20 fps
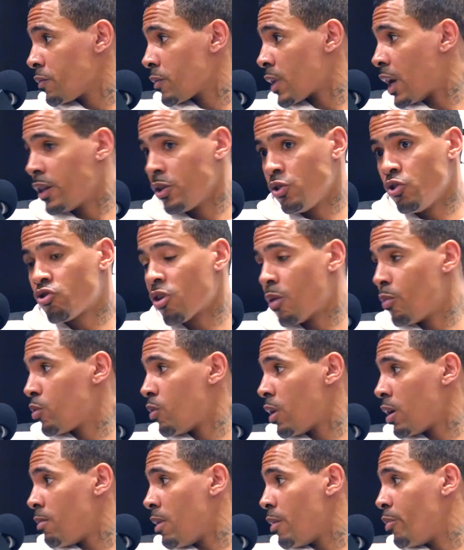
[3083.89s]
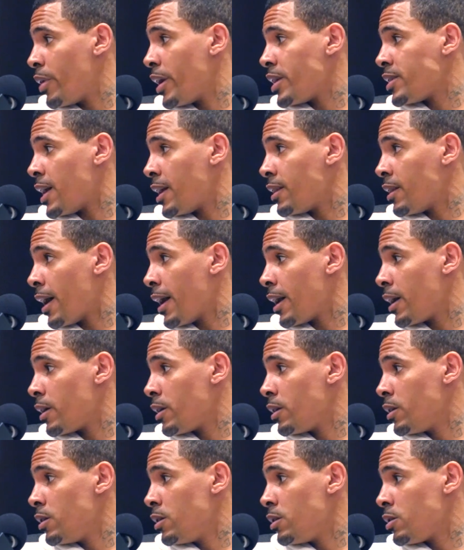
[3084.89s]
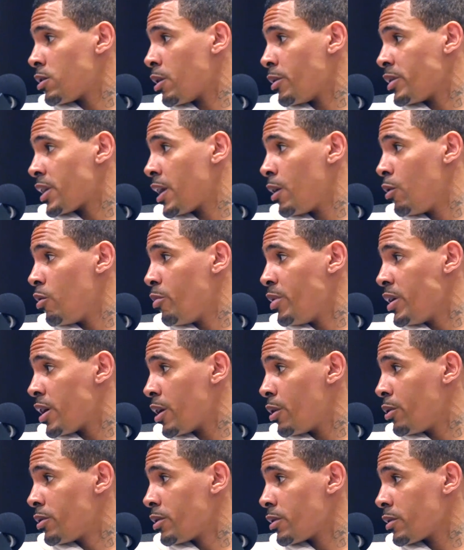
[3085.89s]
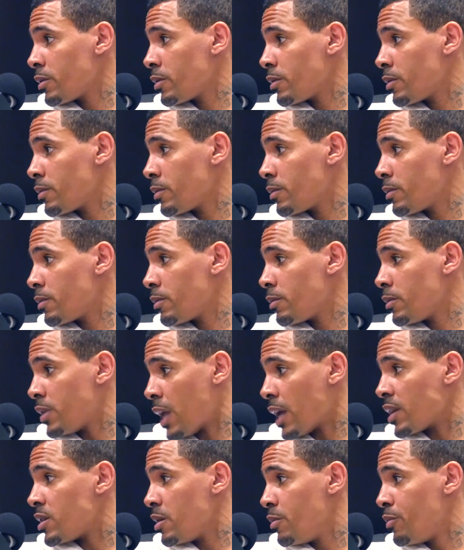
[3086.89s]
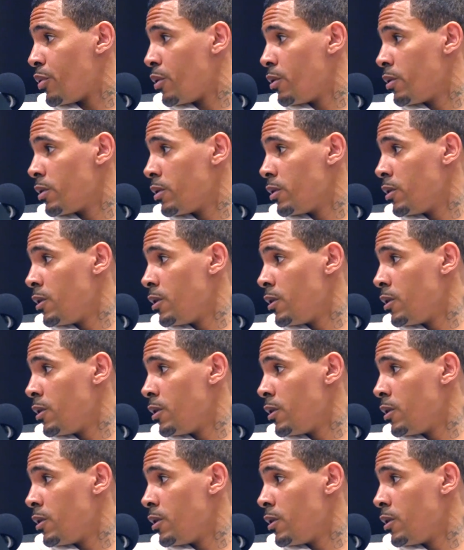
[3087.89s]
And you troubled one of my boys that night. So it's kill or be killed. It's that simple.